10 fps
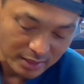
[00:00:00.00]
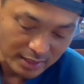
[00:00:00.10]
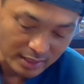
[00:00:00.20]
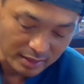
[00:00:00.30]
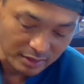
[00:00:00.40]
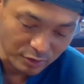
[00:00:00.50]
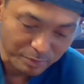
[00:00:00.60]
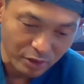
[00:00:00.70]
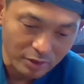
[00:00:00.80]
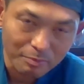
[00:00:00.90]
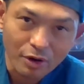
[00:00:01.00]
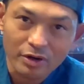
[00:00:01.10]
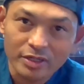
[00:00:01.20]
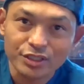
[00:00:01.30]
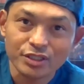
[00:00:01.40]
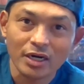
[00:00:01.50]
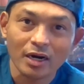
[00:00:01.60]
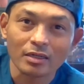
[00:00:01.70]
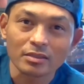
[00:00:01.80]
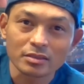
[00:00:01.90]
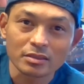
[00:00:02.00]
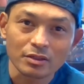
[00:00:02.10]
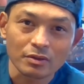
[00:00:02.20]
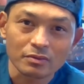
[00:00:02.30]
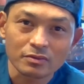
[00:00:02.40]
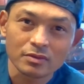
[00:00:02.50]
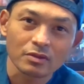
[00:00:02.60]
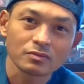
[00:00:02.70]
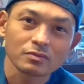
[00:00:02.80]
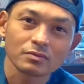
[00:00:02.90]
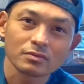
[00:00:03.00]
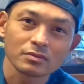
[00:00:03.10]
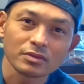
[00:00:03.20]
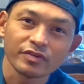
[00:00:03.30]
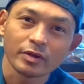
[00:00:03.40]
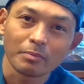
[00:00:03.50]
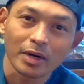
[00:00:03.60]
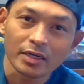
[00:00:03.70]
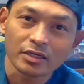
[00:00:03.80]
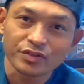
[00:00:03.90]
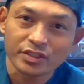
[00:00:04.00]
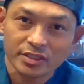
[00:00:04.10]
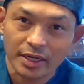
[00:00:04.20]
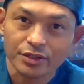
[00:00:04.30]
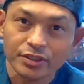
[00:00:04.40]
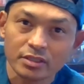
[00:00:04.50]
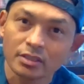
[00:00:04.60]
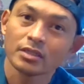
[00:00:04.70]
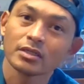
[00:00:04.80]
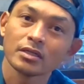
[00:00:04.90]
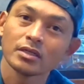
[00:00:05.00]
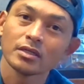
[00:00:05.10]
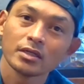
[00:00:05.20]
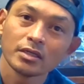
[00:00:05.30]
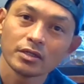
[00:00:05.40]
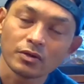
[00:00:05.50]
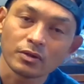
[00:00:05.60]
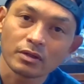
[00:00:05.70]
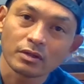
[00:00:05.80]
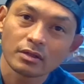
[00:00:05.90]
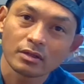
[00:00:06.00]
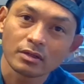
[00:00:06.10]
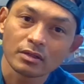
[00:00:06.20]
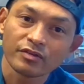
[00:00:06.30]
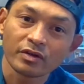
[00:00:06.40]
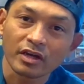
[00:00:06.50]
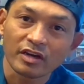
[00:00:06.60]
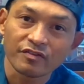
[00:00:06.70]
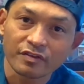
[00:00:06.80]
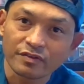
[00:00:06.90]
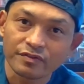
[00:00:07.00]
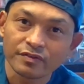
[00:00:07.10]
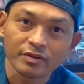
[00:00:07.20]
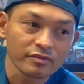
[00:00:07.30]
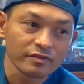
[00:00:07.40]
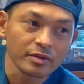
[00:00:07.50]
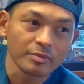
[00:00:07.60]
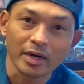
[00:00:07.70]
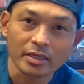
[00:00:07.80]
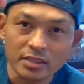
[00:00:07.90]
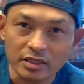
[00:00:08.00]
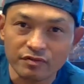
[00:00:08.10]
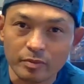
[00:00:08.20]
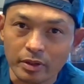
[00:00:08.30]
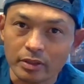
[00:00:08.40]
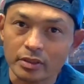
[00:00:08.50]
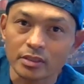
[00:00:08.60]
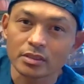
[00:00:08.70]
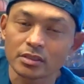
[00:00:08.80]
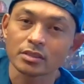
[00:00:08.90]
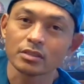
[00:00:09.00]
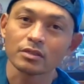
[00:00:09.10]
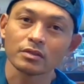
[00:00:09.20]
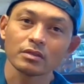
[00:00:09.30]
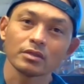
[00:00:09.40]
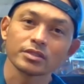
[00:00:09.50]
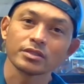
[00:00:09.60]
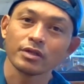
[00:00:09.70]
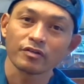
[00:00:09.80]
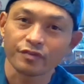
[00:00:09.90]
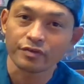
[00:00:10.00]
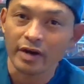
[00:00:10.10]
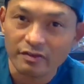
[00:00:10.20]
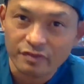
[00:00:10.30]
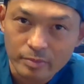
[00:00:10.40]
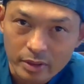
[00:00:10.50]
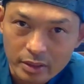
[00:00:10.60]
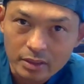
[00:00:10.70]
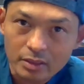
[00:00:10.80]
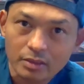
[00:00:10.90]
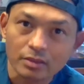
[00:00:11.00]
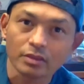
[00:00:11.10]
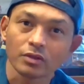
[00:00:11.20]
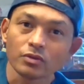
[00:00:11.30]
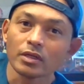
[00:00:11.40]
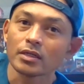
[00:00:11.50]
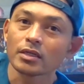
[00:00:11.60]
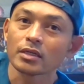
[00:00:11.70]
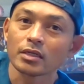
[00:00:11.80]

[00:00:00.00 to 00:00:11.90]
and Definitely. you know, parting shots. You know, don't live in a mind of scarcity you know live a life of live in the mindset of abundance you know there's enough for everybody you know like